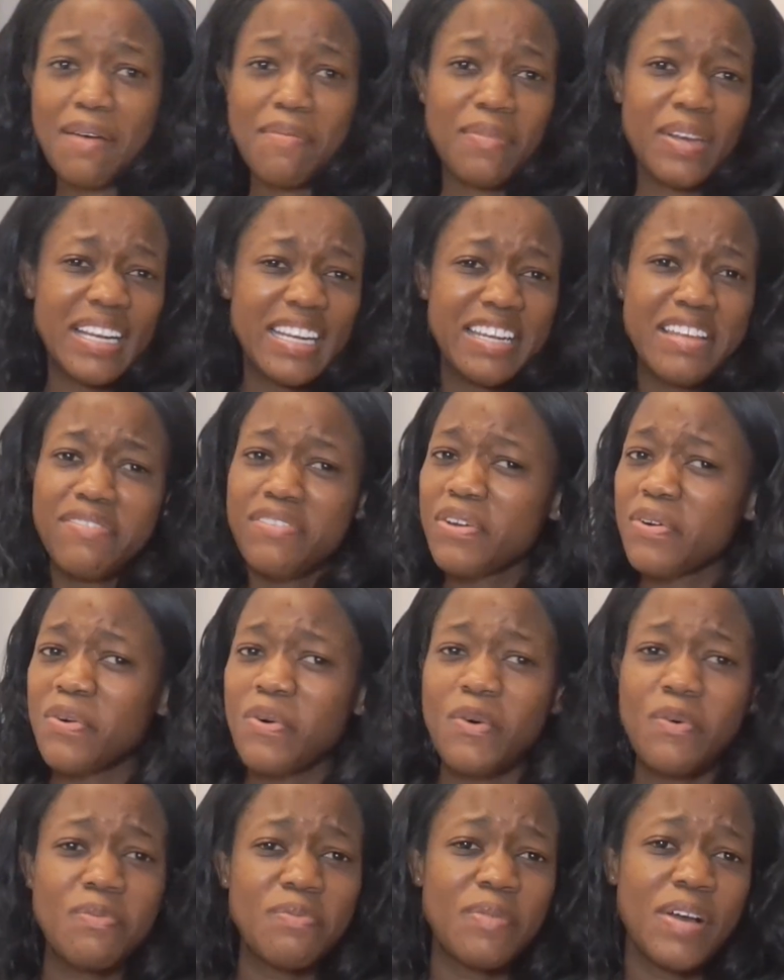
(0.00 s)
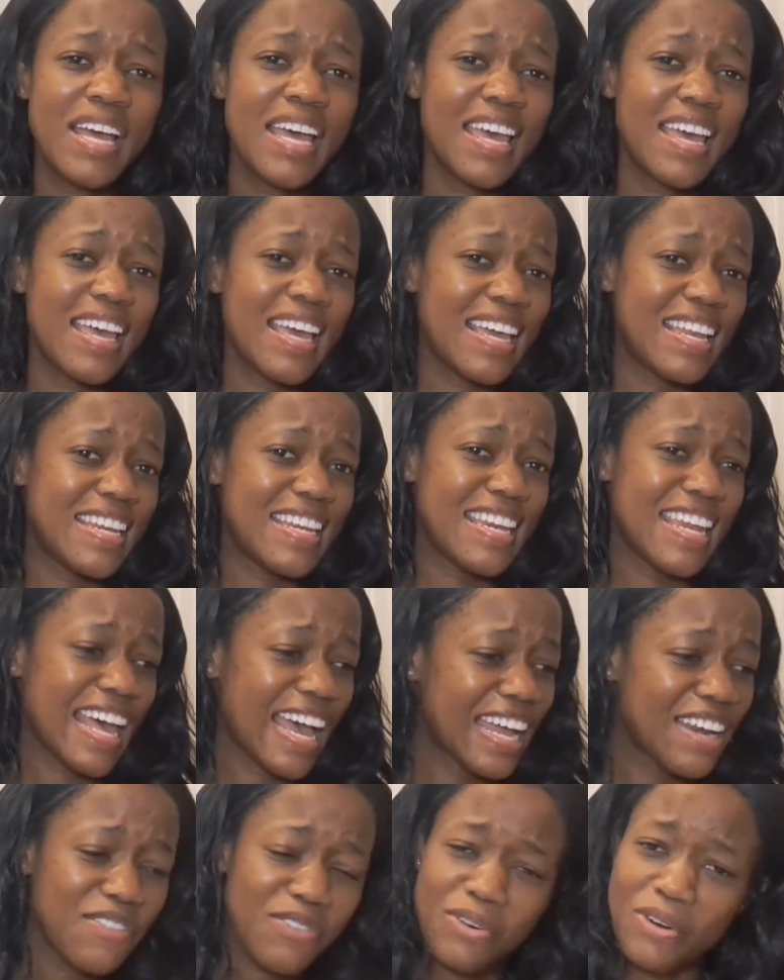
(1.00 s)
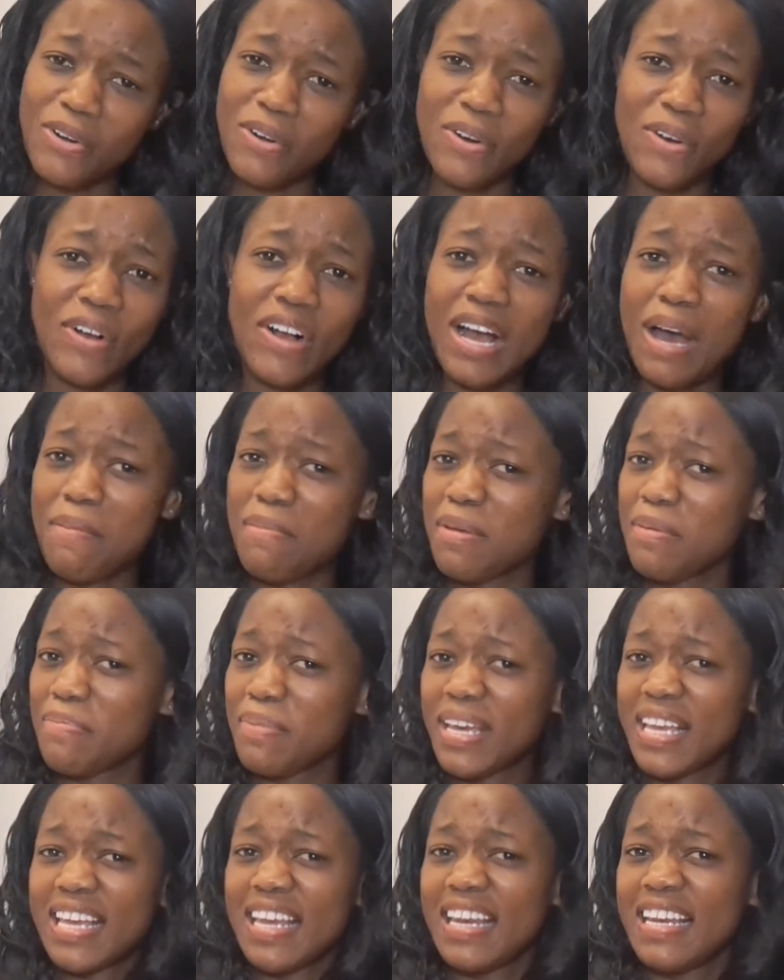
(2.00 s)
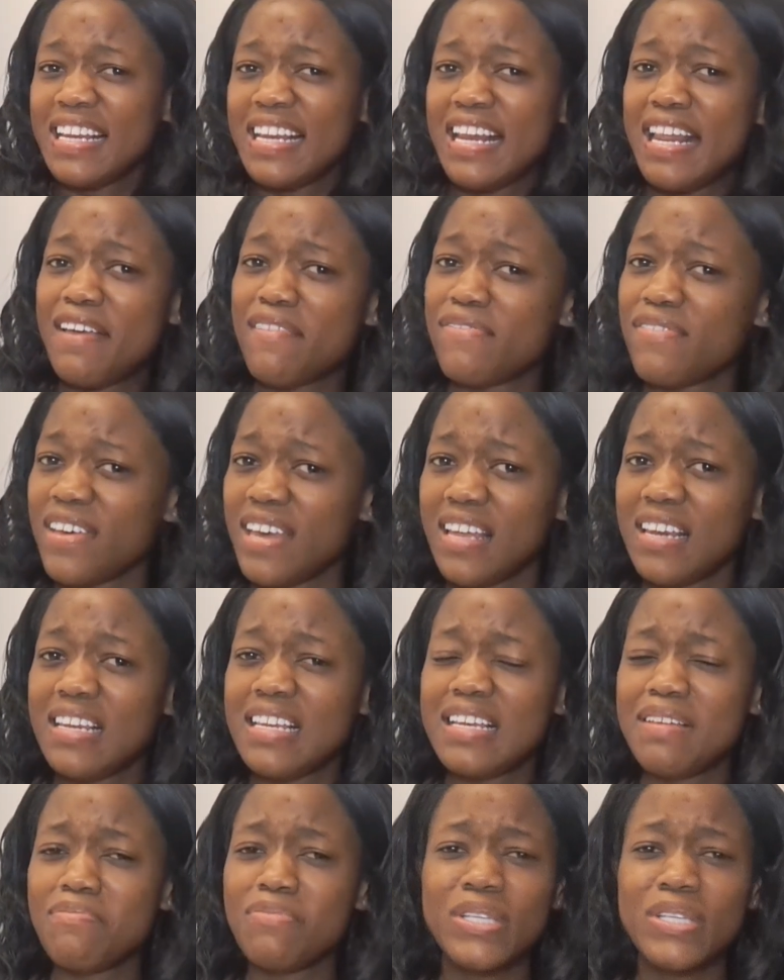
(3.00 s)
leaving home at 9 o'clock, coming back at 11,